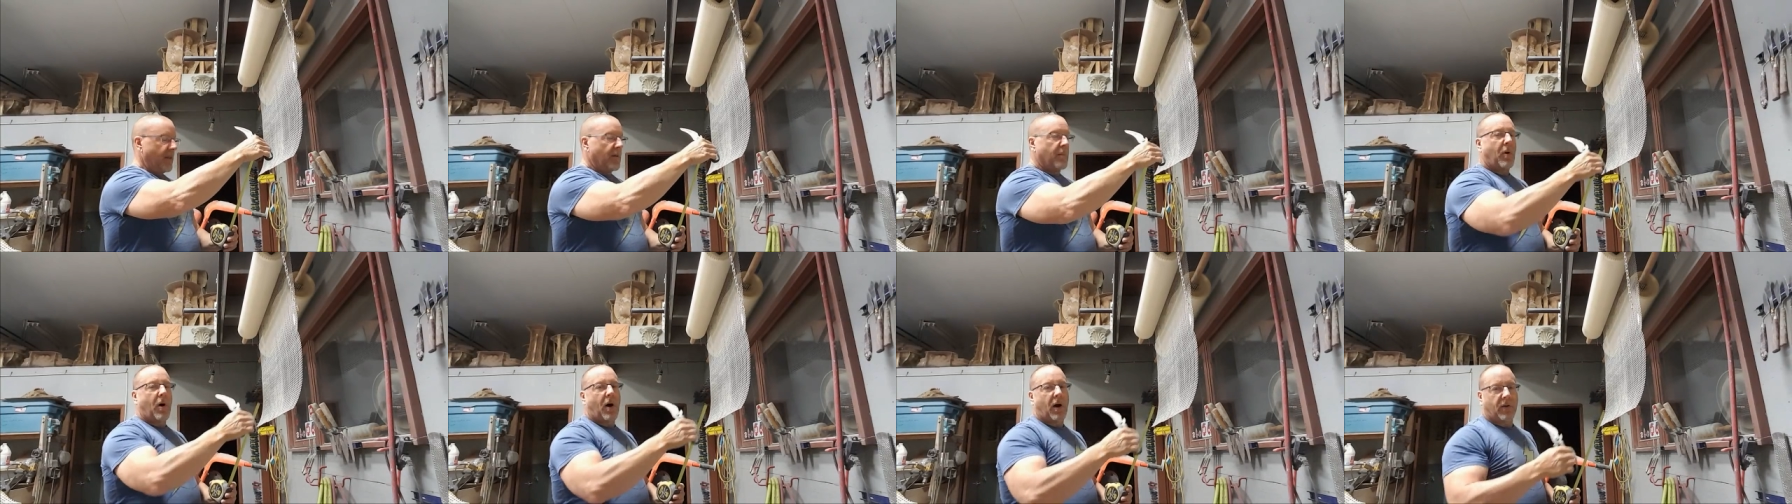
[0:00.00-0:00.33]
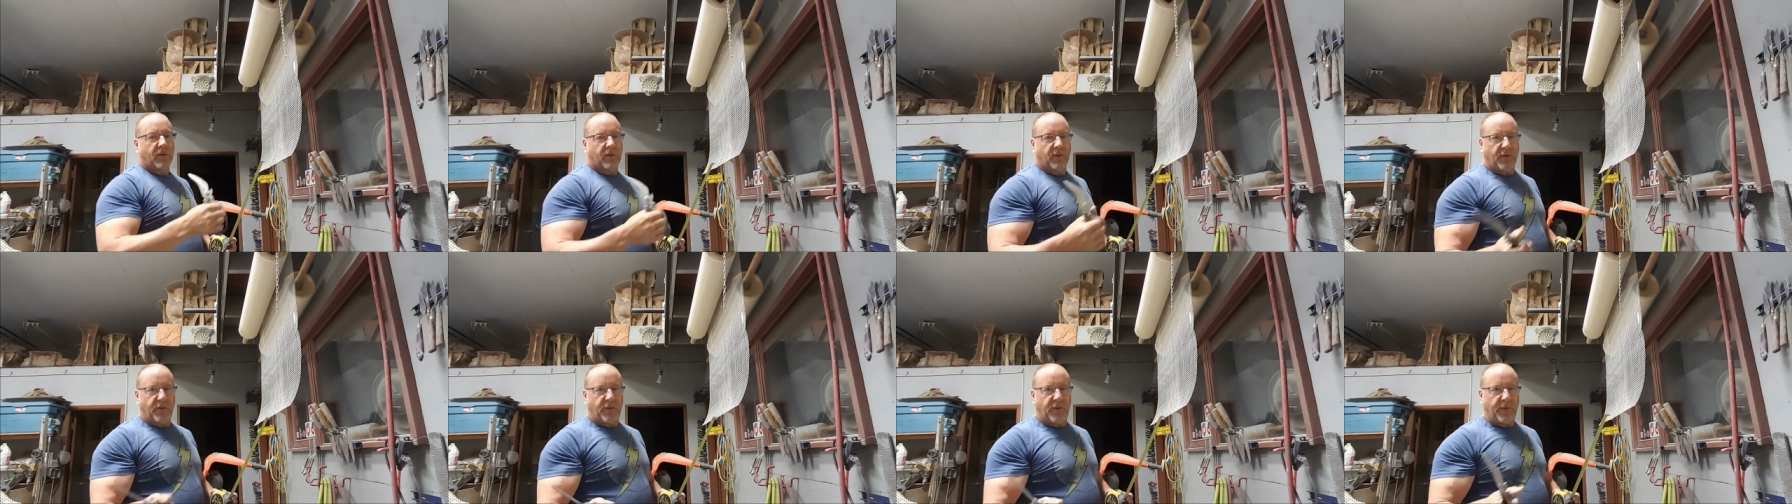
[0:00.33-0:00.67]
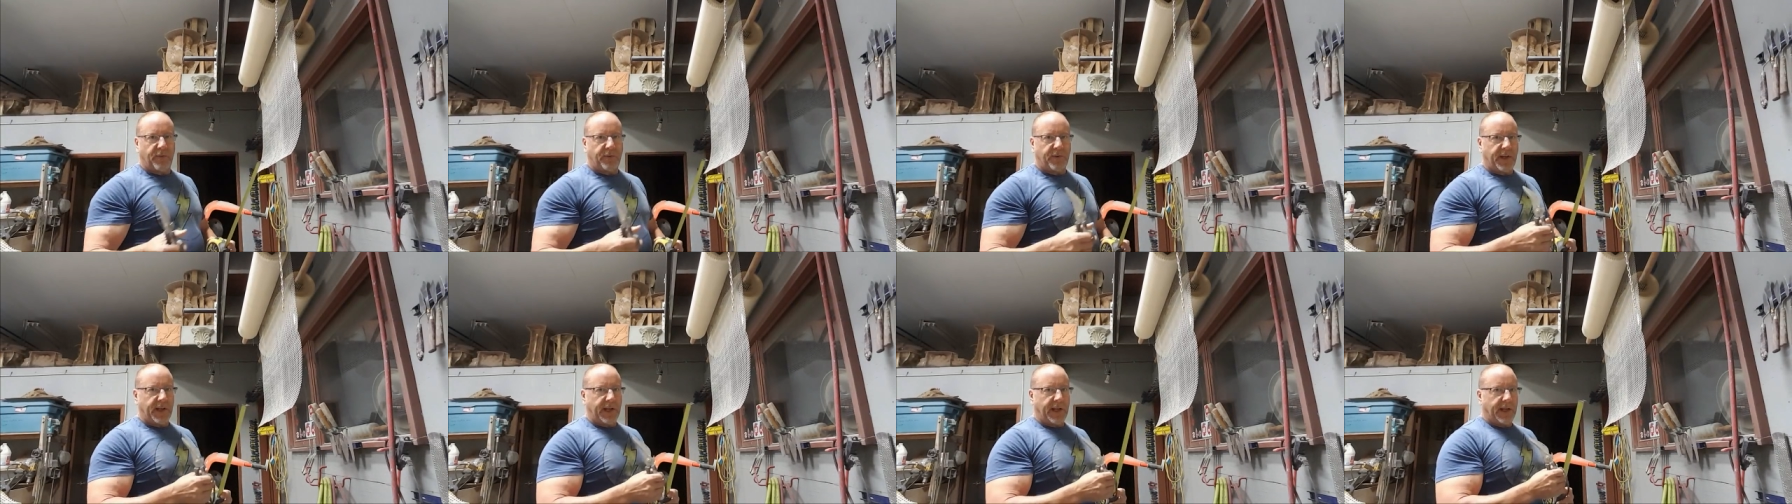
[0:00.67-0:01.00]
The box is
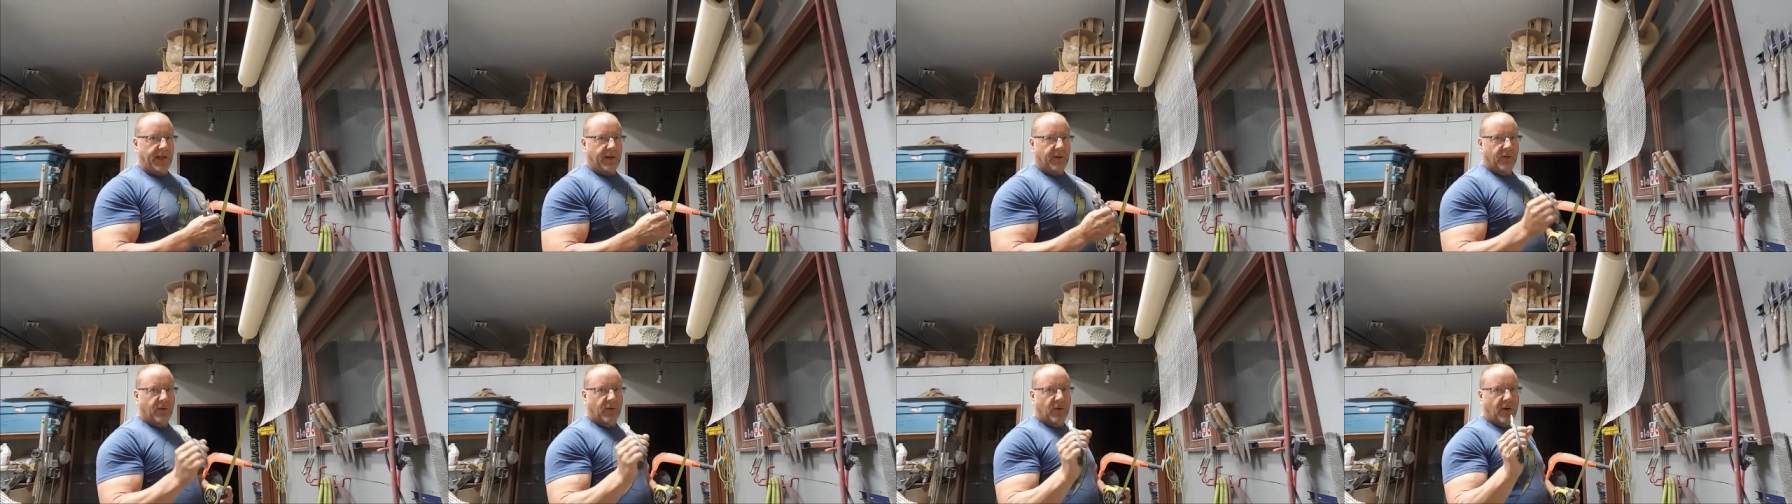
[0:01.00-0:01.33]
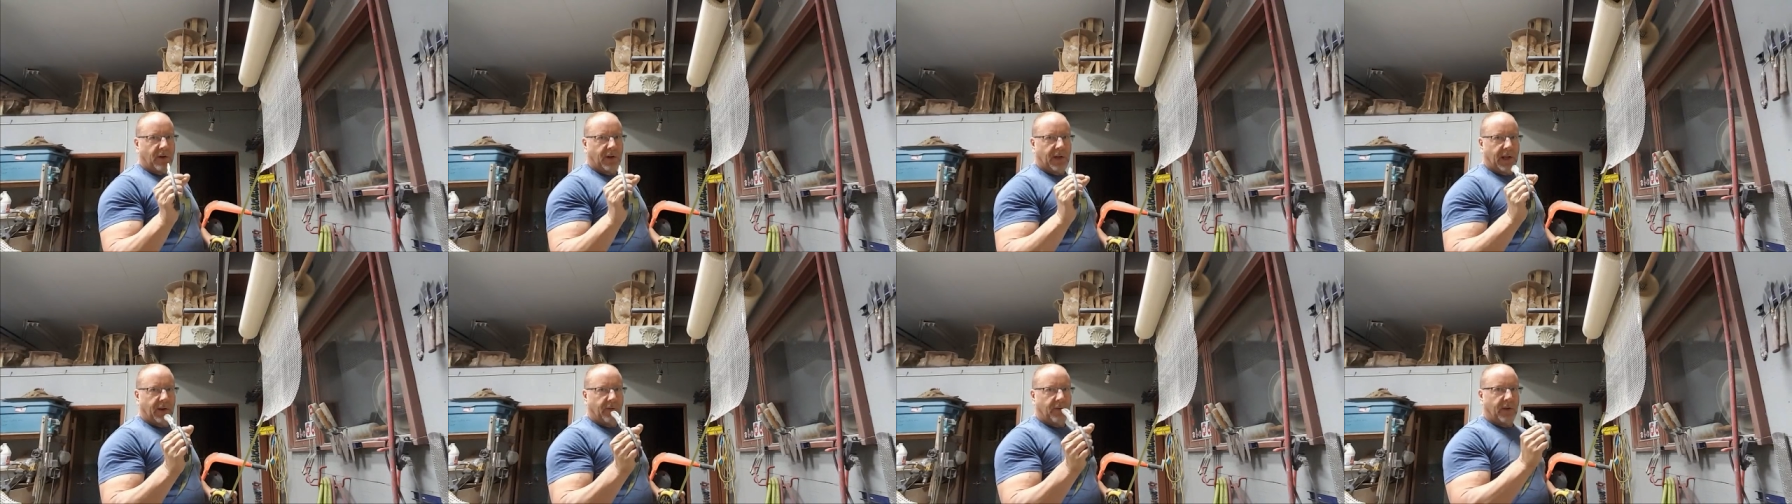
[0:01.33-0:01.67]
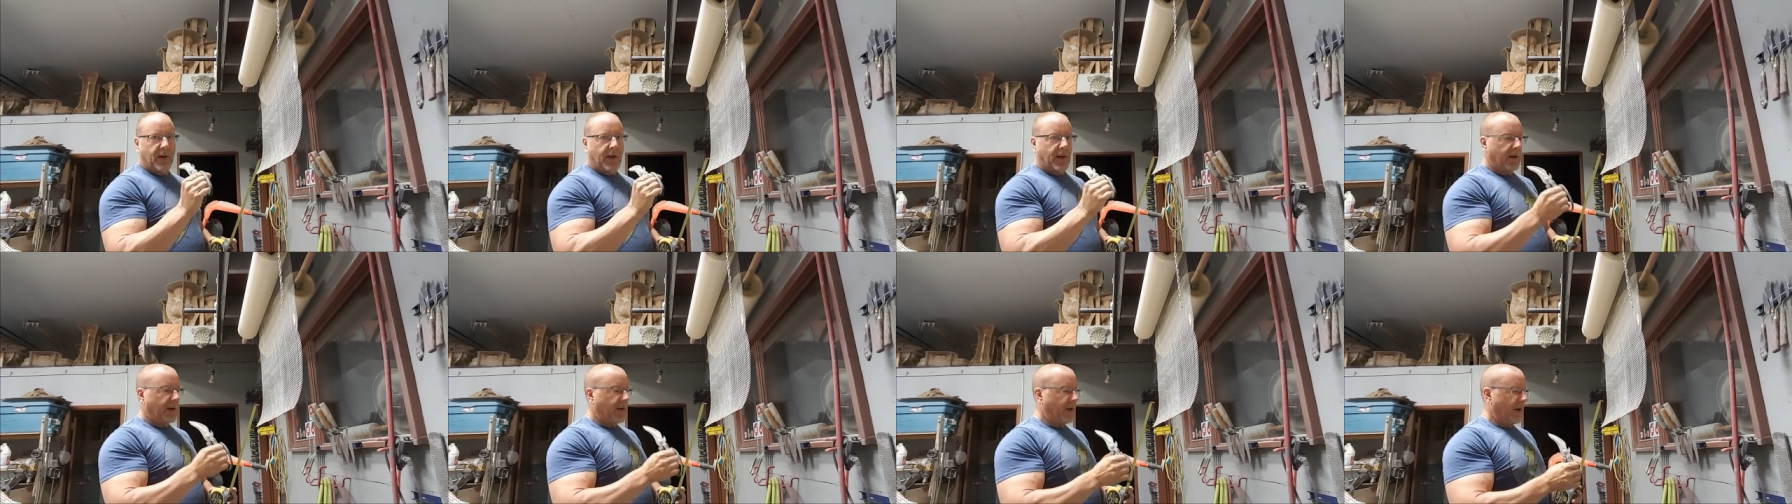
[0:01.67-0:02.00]
15, so I'll leave
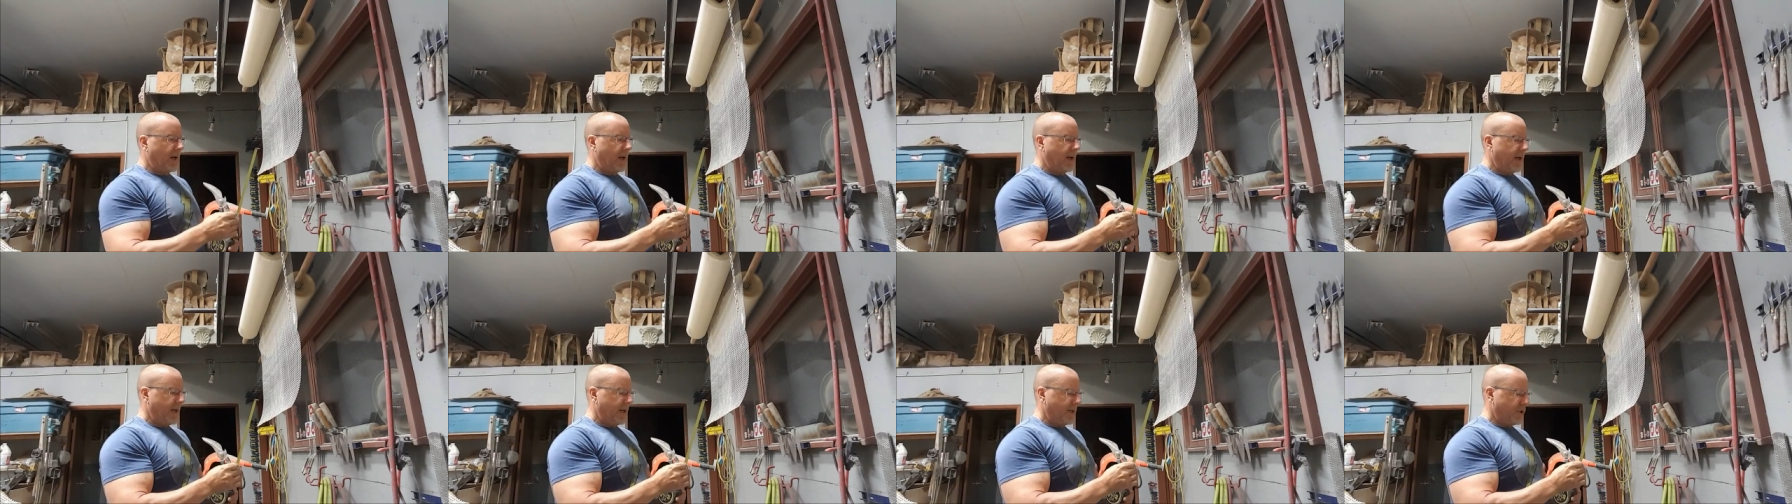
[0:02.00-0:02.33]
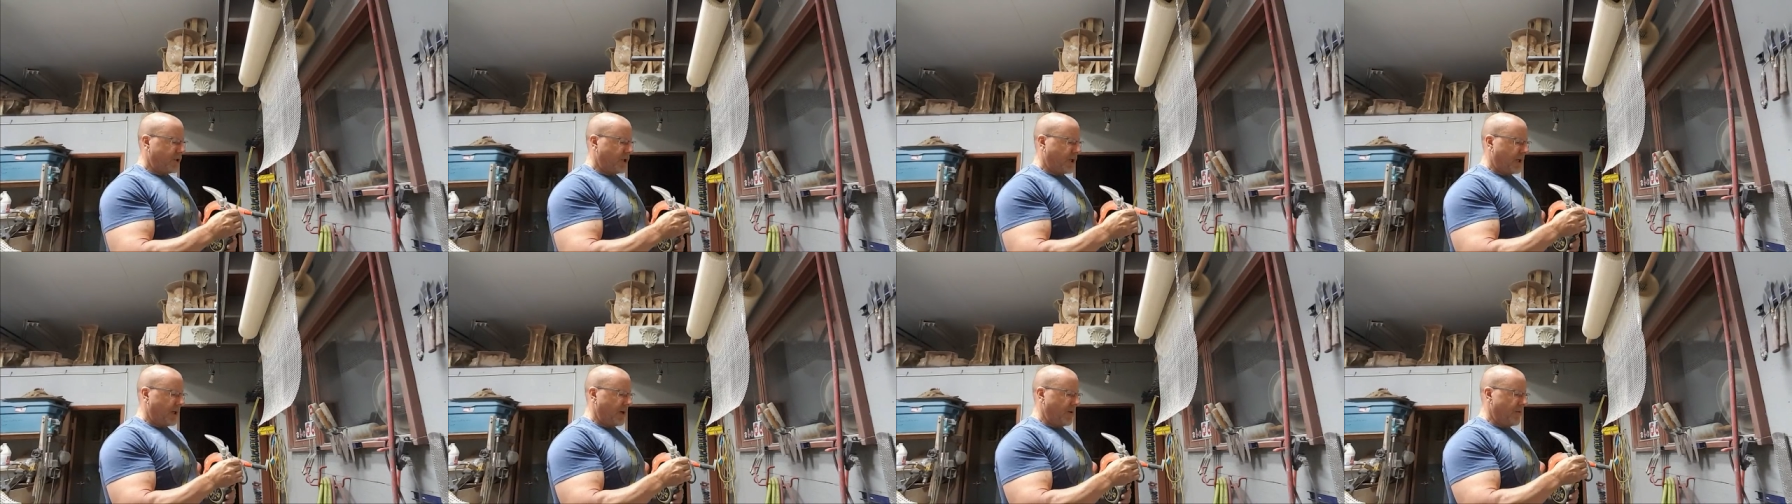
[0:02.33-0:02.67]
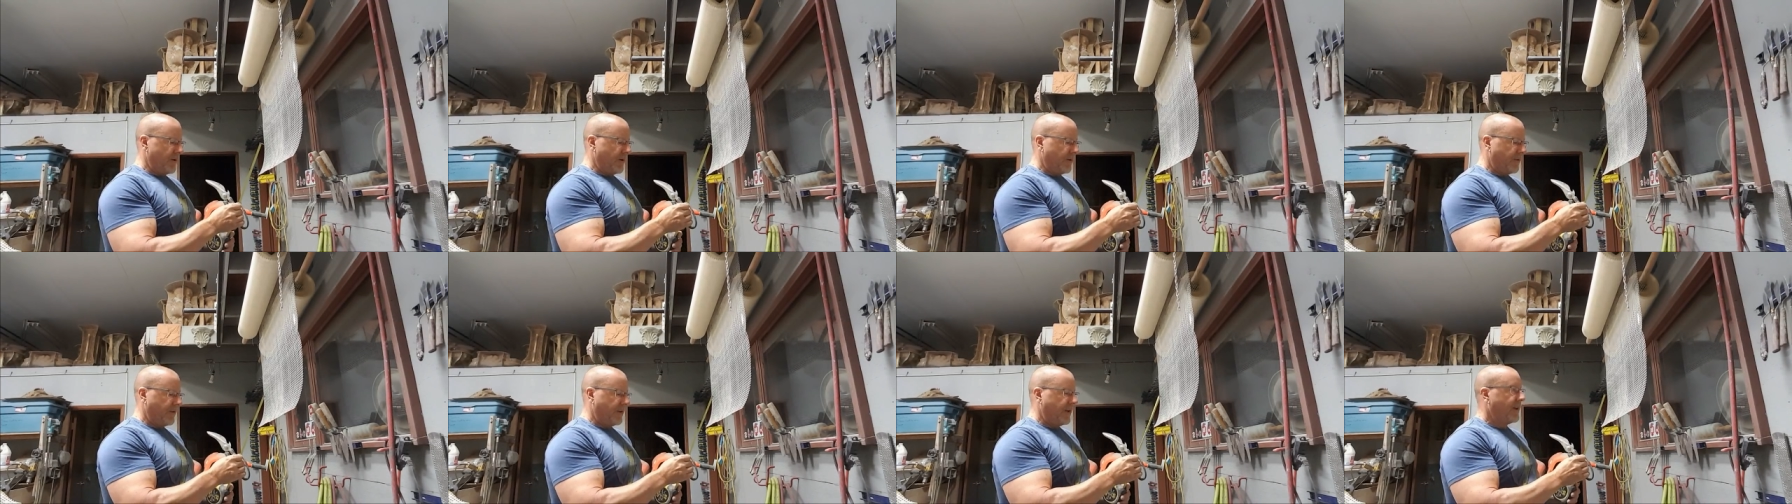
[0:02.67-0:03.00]
an inch
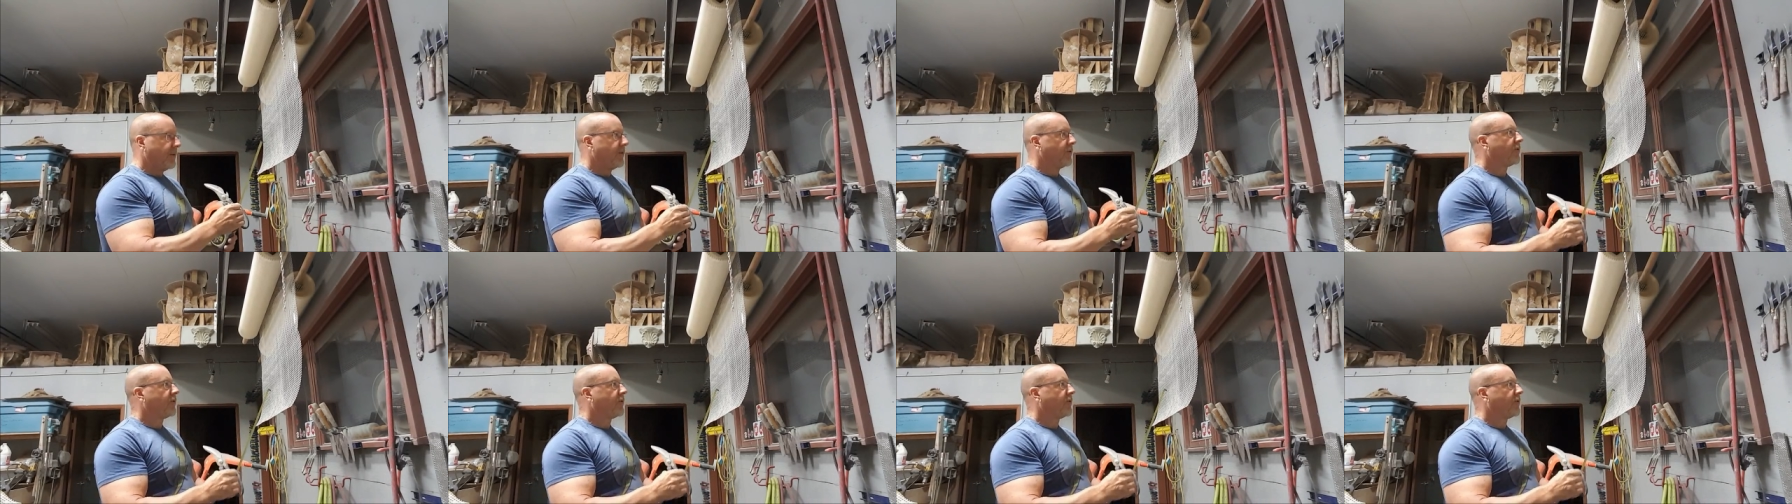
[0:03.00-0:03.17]
clearance on